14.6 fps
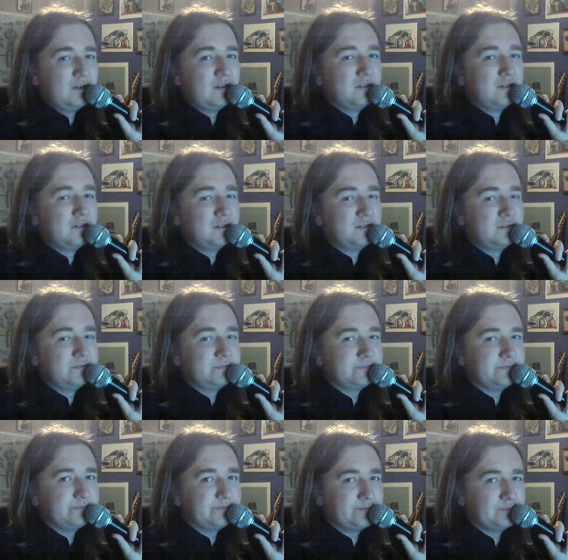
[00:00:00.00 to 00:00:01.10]

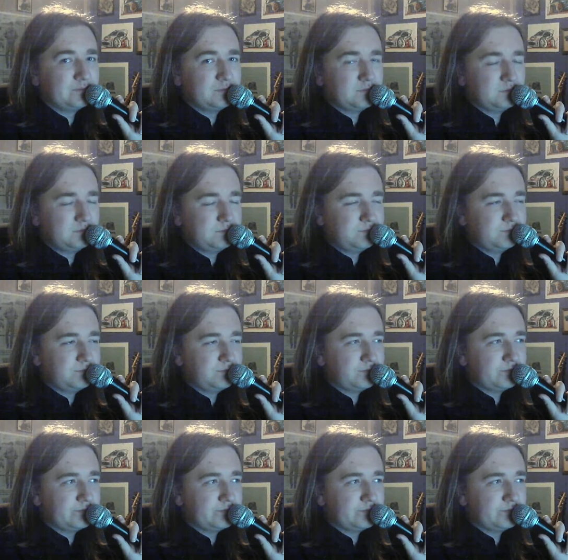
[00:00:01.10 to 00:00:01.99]
Nothing is said.